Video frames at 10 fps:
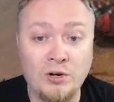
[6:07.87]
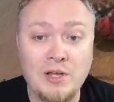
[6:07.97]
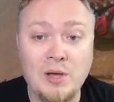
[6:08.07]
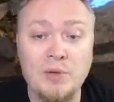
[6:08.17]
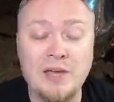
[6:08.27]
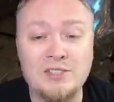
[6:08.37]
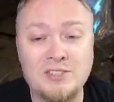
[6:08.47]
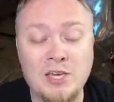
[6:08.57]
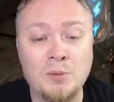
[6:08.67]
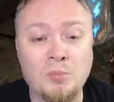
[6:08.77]
Because
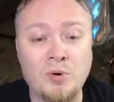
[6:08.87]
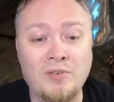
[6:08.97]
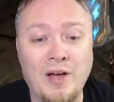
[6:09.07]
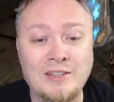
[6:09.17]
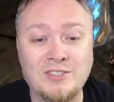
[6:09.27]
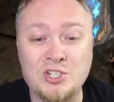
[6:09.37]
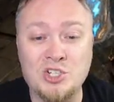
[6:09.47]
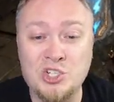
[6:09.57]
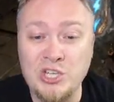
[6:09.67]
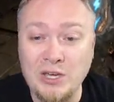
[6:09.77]
he provides a
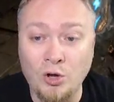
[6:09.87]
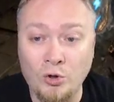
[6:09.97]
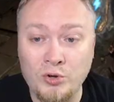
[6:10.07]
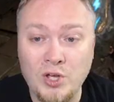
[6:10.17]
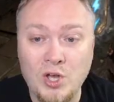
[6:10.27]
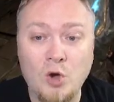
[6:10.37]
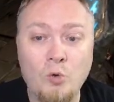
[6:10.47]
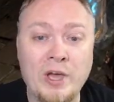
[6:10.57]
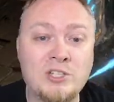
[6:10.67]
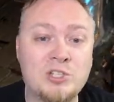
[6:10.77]
shield,
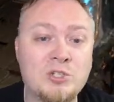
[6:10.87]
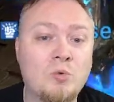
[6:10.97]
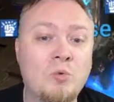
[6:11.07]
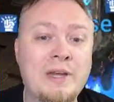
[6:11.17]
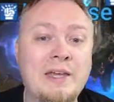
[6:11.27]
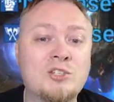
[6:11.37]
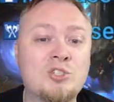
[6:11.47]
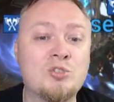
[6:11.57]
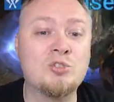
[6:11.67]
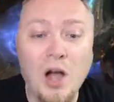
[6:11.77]
which we need
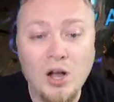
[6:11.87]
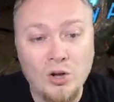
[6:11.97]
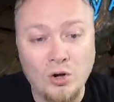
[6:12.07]
Drokgul's